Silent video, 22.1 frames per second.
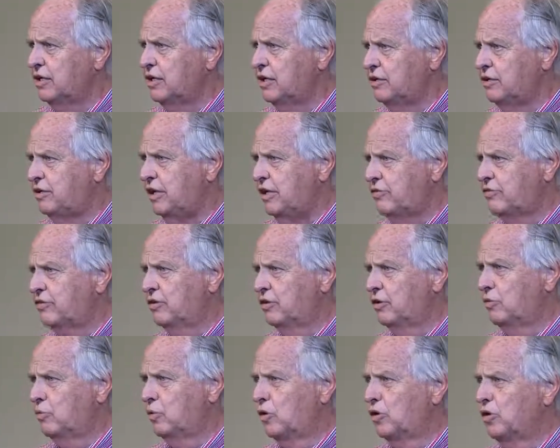to teach
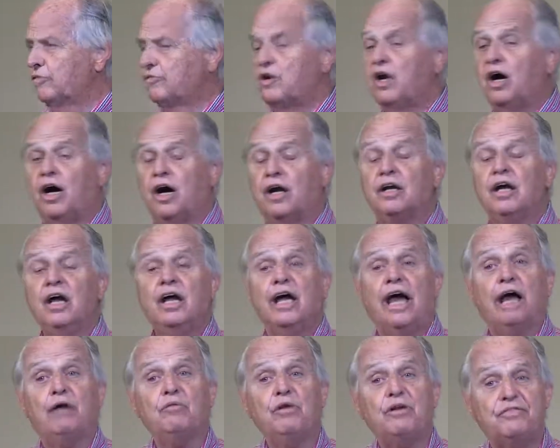the word of God.
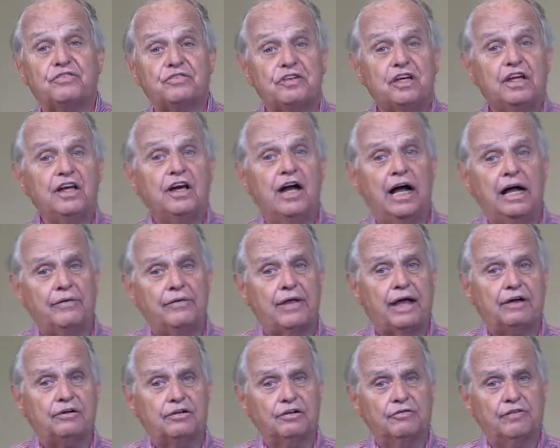And we've seen how
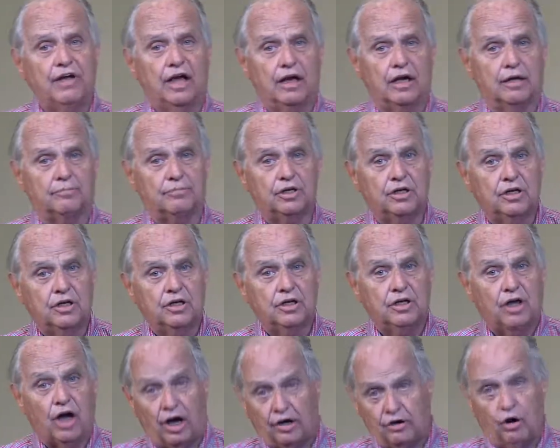that developed.
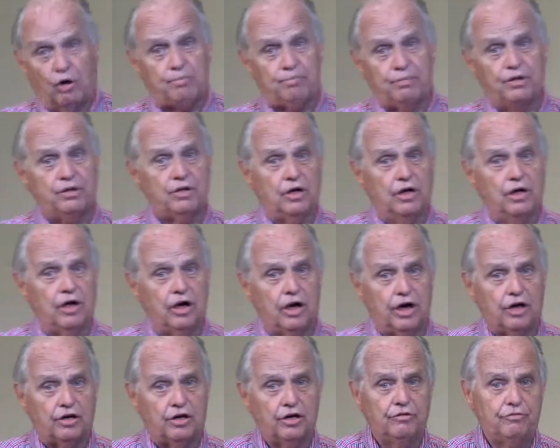God opened the
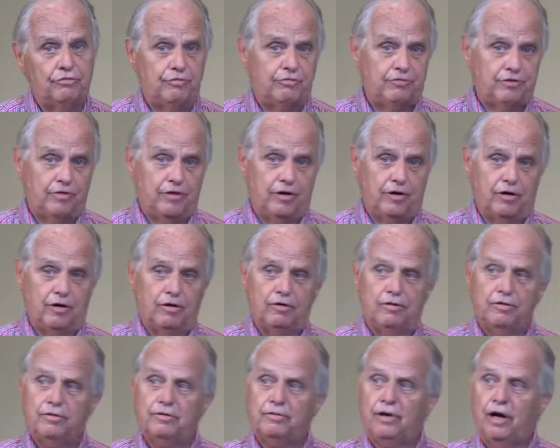heart of
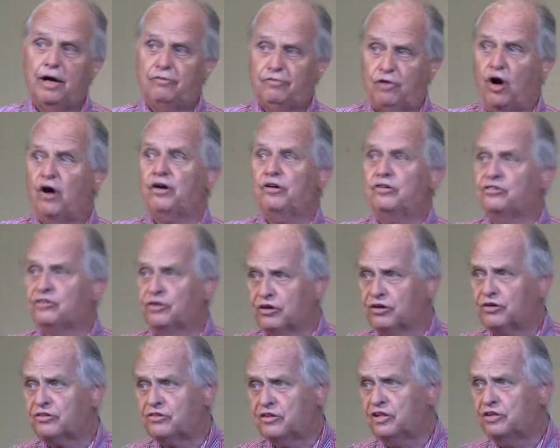
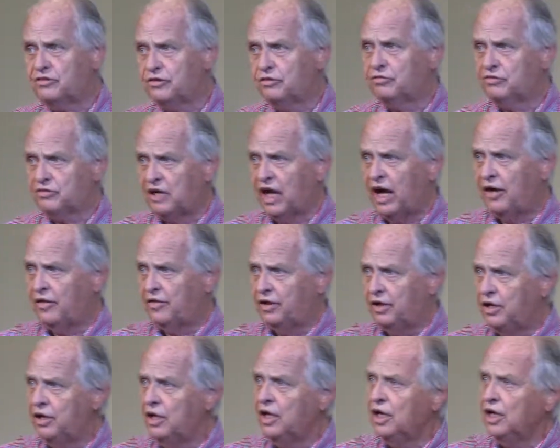Artaxerxes, who's now
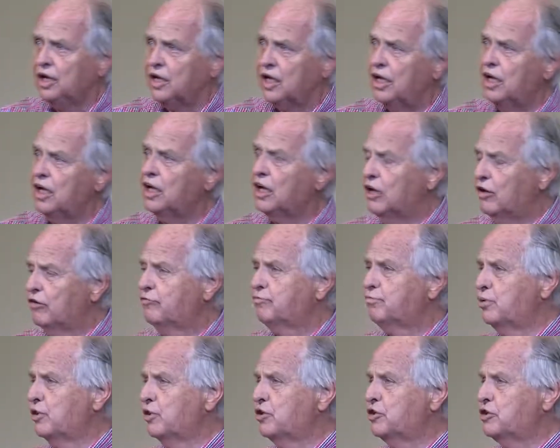the king
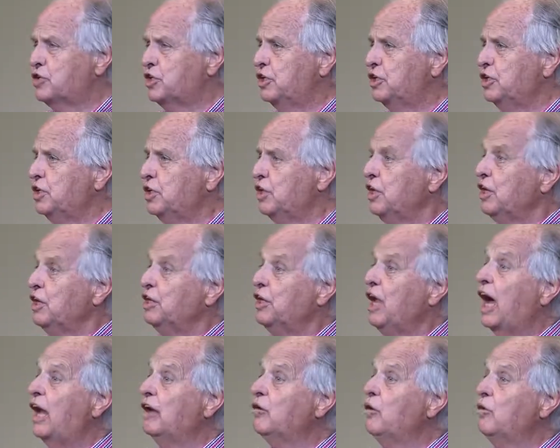of Persia.
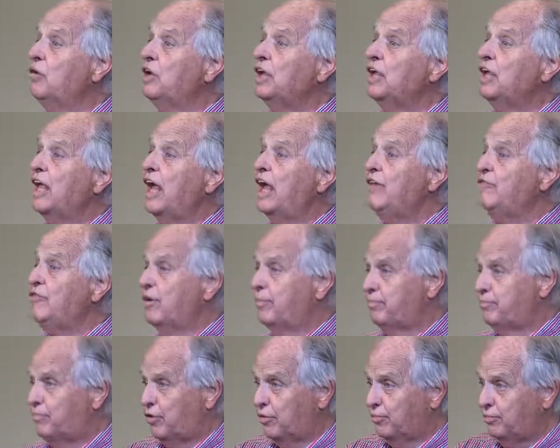not only gave
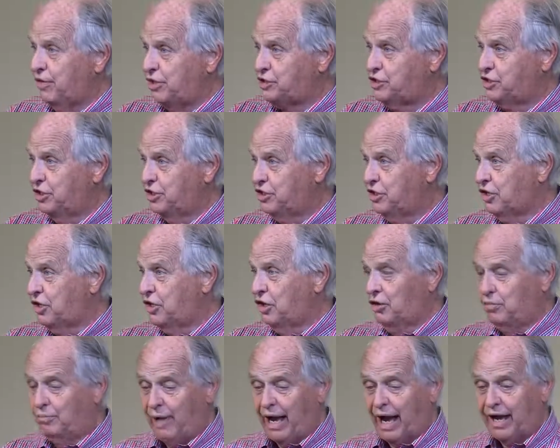him permission to
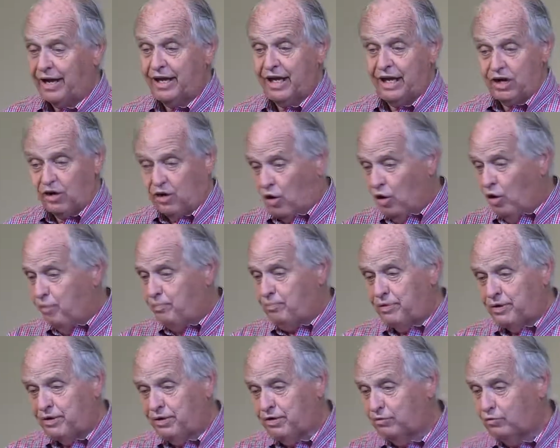go back, he
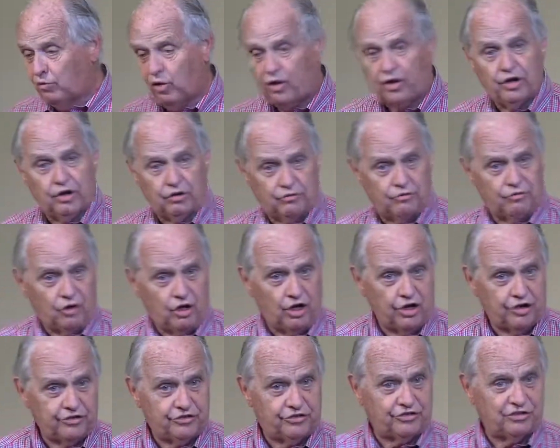opened the royal
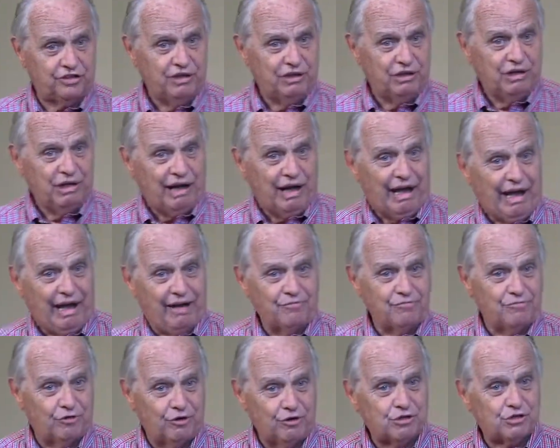vaults
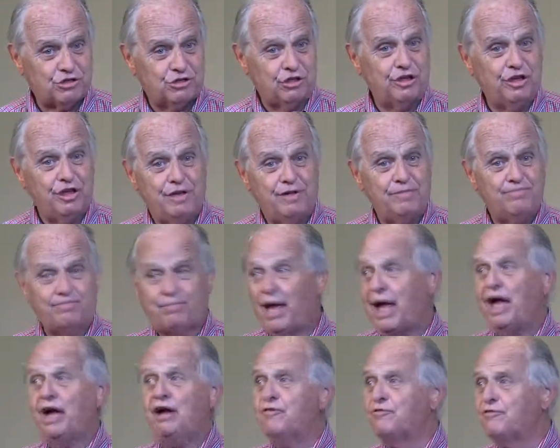and virtually
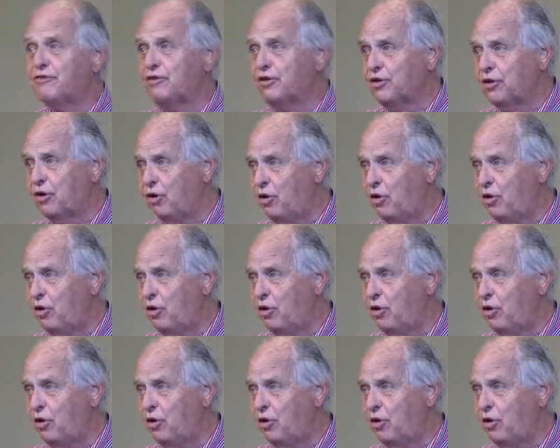paid for the